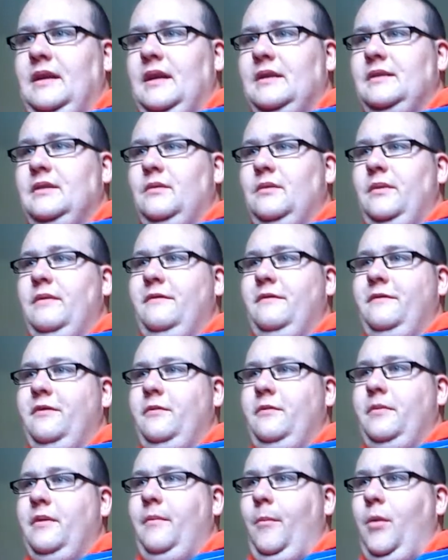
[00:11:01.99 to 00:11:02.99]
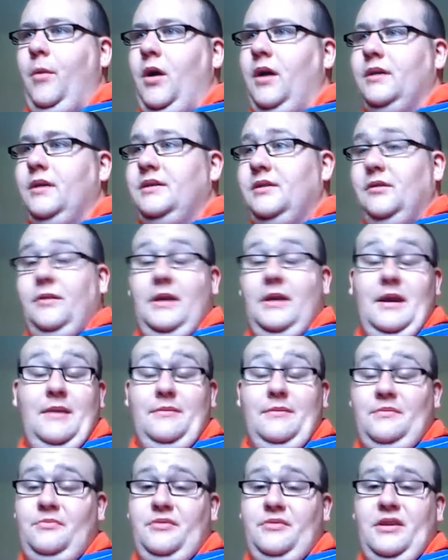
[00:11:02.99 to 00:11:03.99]
gets the win for Benoit. So yeah,
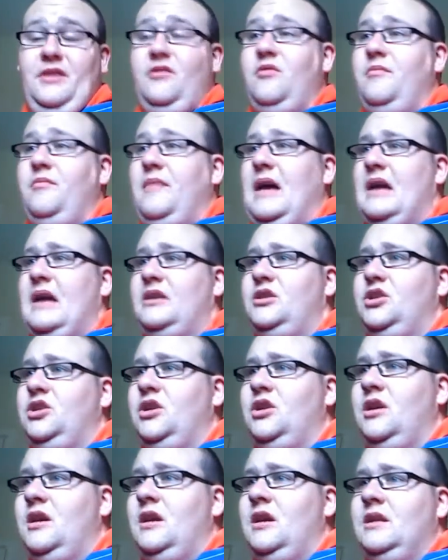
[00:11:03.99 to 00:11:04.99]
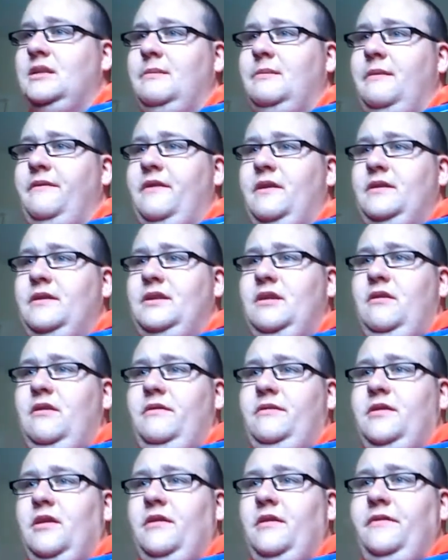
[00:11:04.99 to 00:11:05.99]
pretty good match to be fair. Two
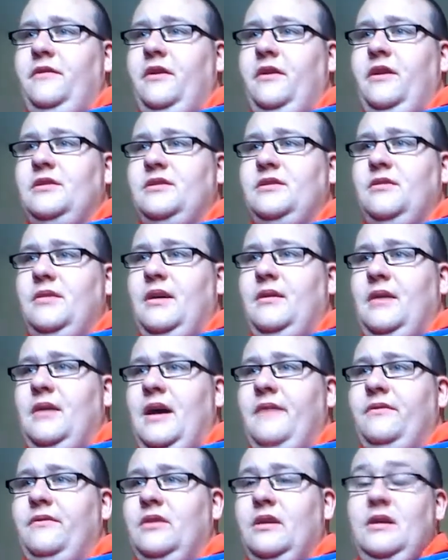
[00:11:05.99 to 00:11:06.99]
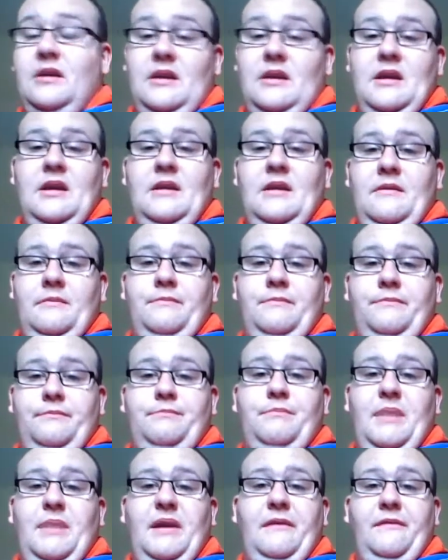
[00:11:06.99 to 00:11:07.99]
top fighters going out having a
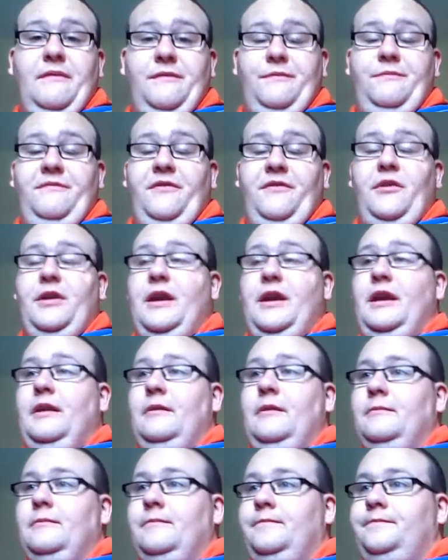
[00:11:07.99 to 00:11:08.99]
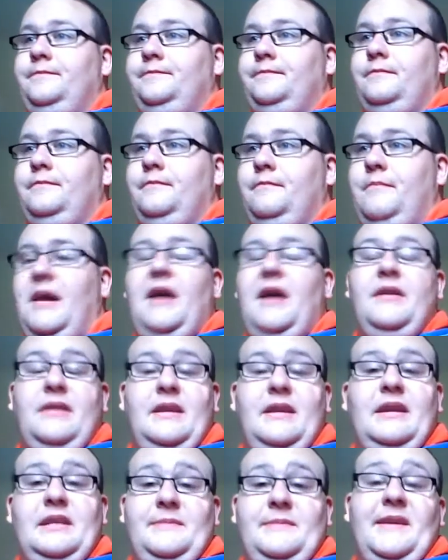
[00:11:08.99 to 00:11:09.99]
big fucking better
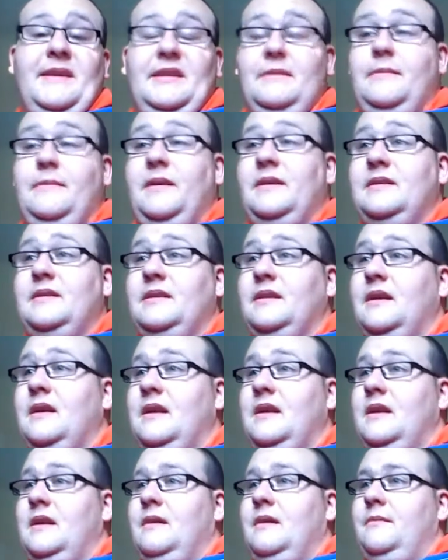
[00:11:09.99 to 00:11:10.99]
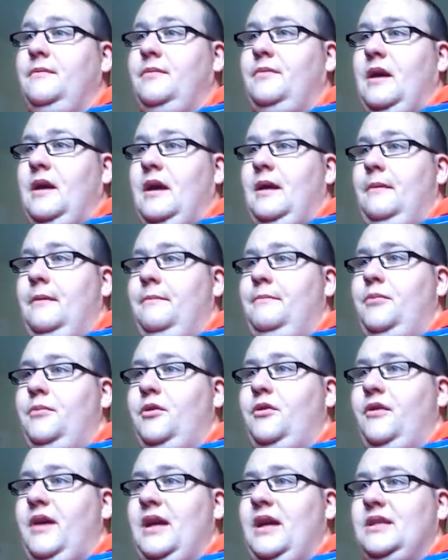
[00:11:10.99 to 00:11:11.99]
than I expected basically. Uh,
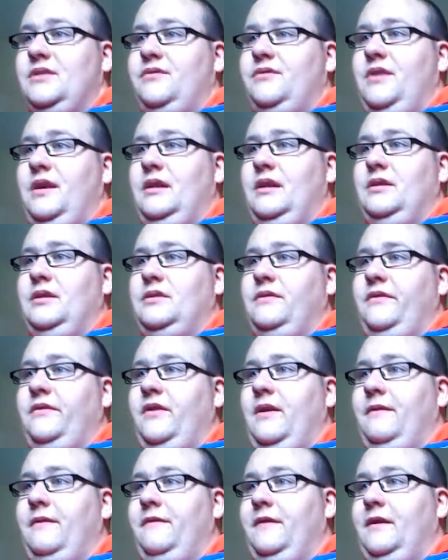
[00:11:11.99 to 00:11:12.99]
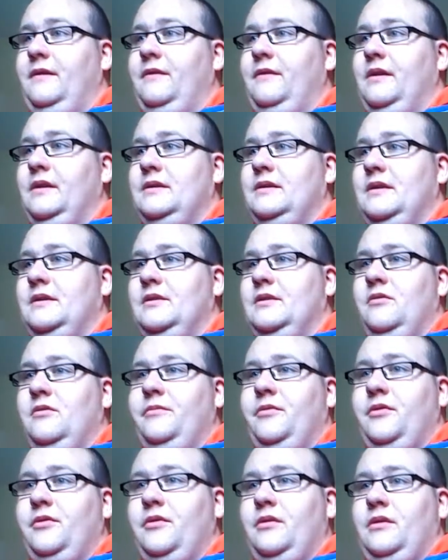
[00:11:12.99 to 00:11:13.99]
Booker asks Regal, "Did you find Philly?" Regal says, "No."
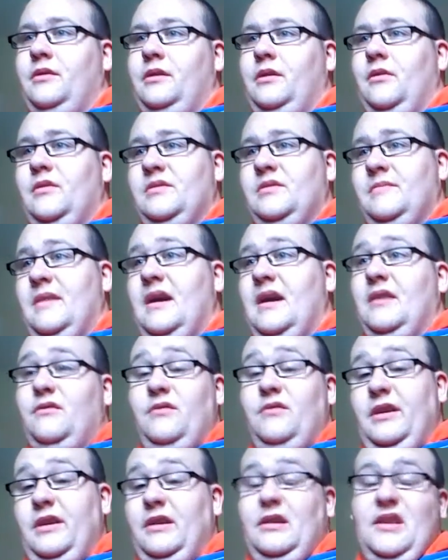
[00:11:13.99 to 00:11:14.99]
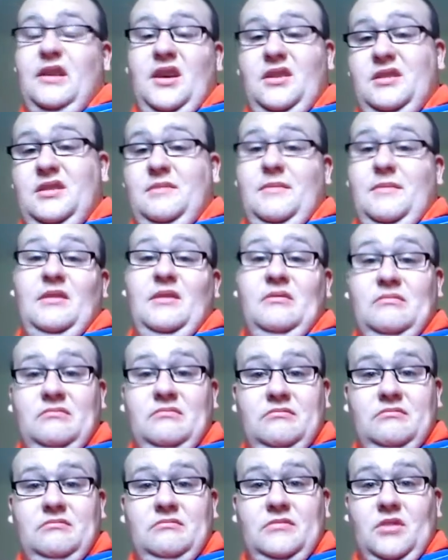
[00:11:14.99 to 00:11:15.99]
Booker goes mad. Regal knocks him out,
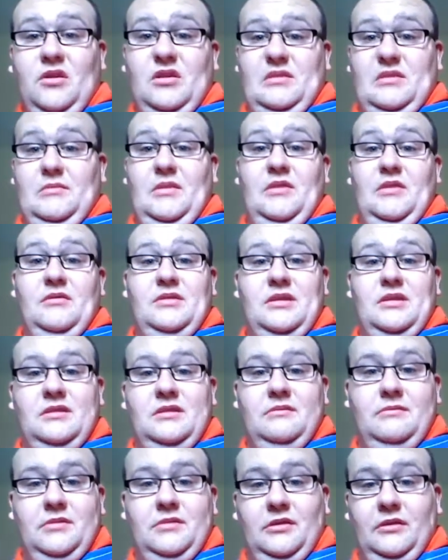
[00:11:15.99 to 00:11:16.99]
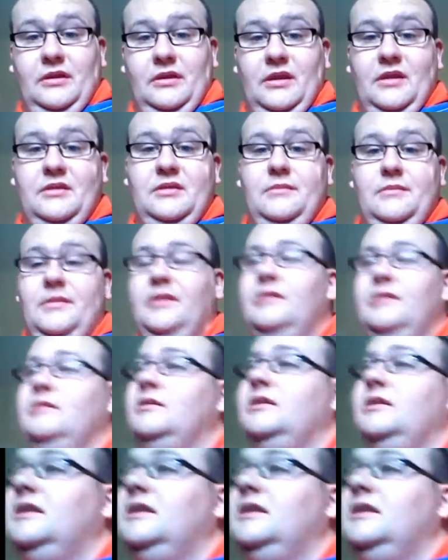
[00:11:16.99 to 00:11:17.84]
causes him useless, so he knocks him out.